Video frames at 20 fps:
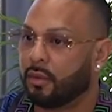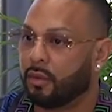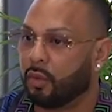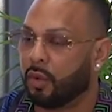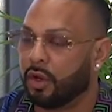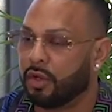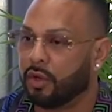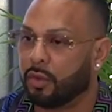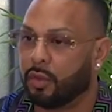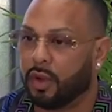
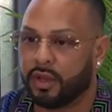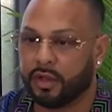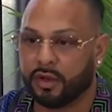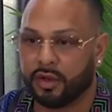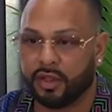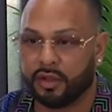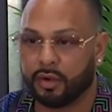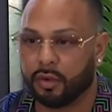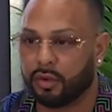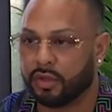wonder why they're
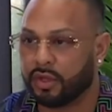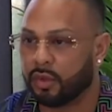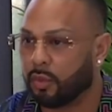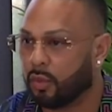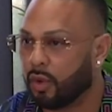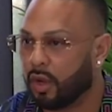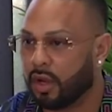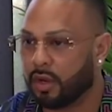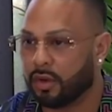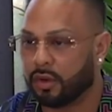either holding
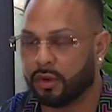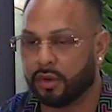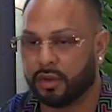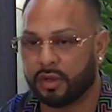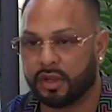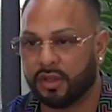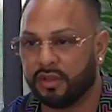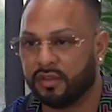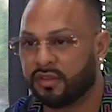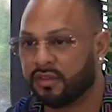water or
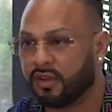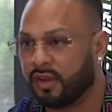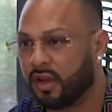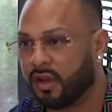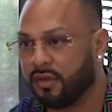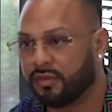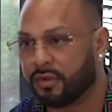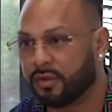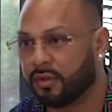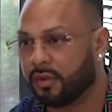looking
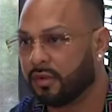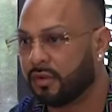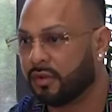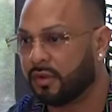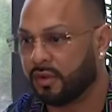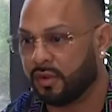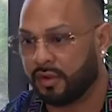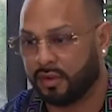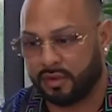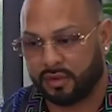soft or
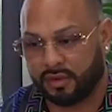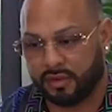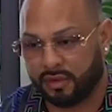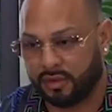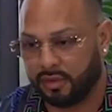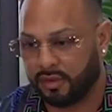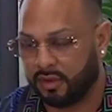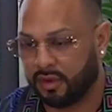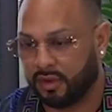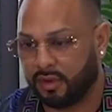their,
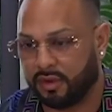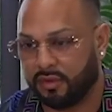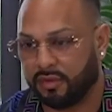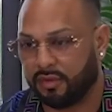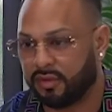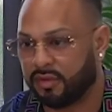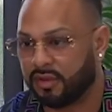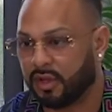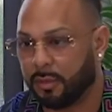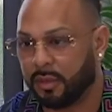their
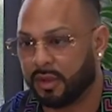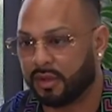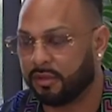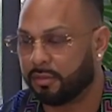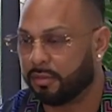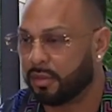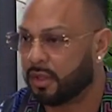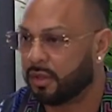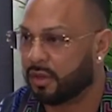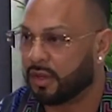stomach is
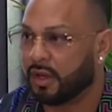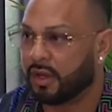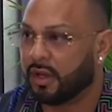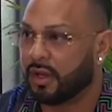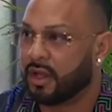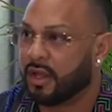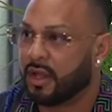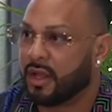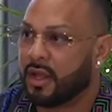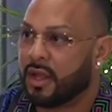bloated.
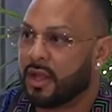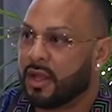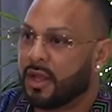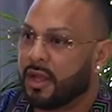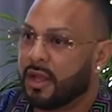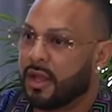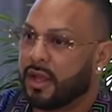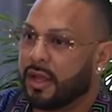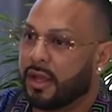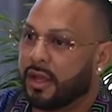
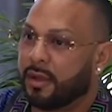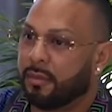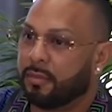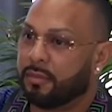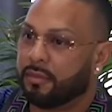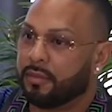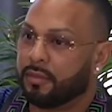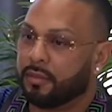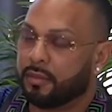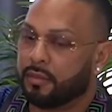
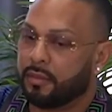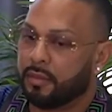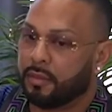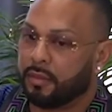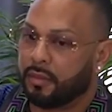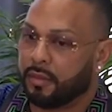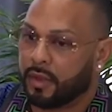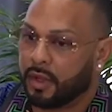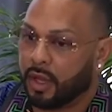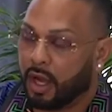Um,
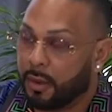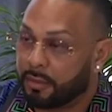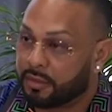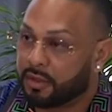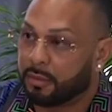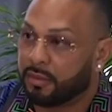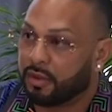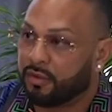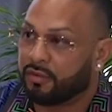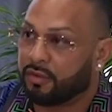
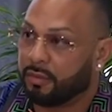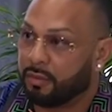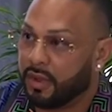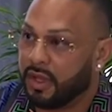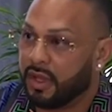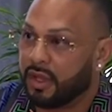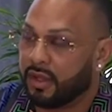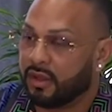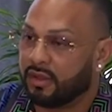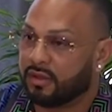optimal for
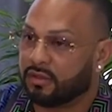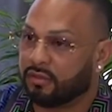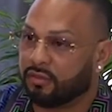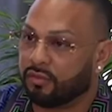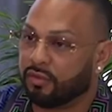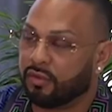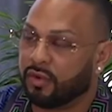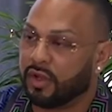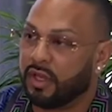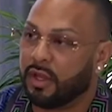me is
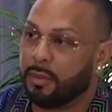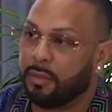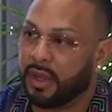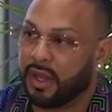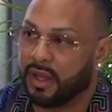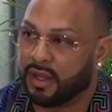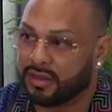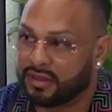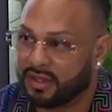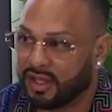really
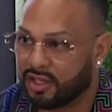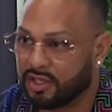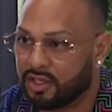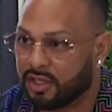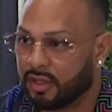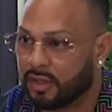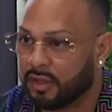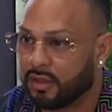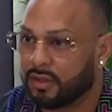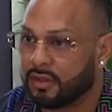paying
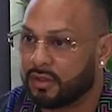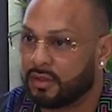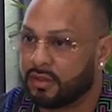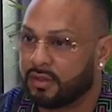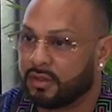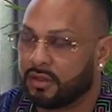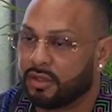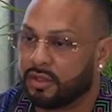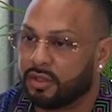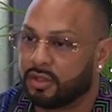attention
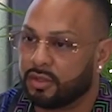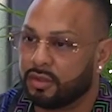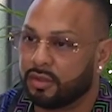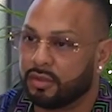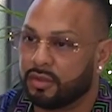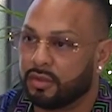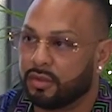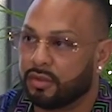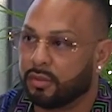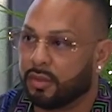
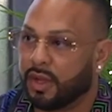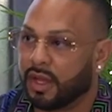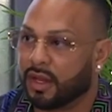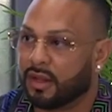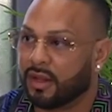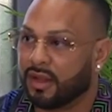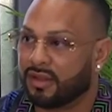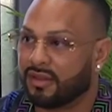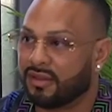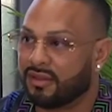to my
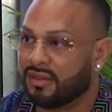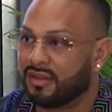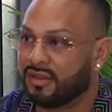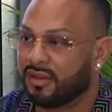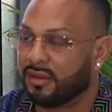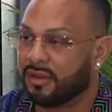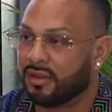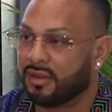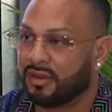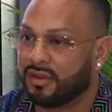client's
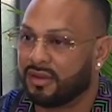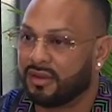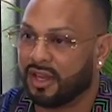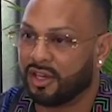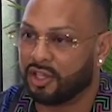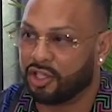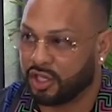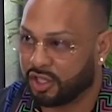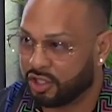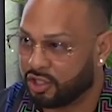
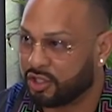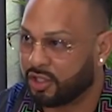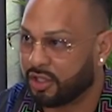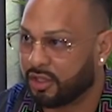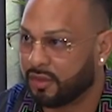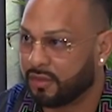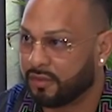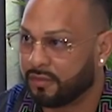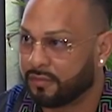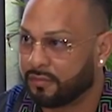digestion.